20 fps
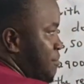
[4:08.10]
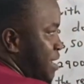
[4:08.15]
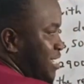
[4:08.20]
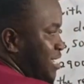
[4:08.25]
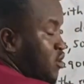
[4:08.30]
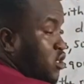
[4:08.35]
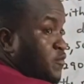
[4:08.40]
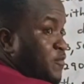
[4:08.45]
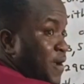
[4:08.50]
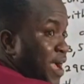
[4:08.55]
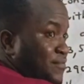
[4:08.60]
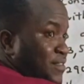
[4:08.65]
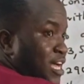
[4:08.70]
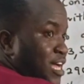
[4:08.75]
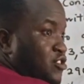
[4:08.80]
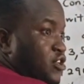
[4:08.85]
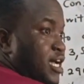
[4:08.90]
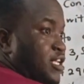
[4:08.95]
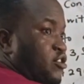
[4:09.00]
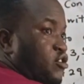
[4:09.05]
minus
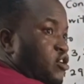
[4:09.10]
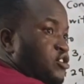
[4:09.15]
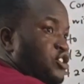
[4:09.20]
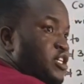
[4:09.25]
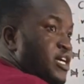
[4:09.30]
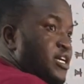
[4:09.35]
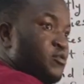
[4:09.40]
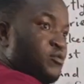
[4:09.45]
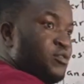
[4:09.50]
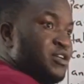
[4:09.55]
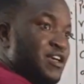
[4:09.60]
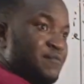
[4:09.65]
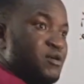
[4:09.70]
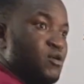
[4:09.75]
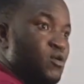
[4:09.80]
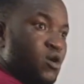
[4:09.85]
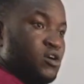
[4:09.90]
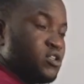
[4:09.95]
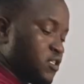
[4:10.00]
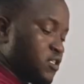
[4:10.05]
5,800 will give
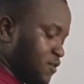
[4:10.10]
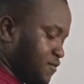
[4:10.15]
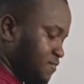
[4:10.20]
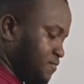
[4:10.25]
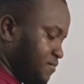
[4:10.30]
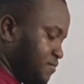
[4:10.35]
me what?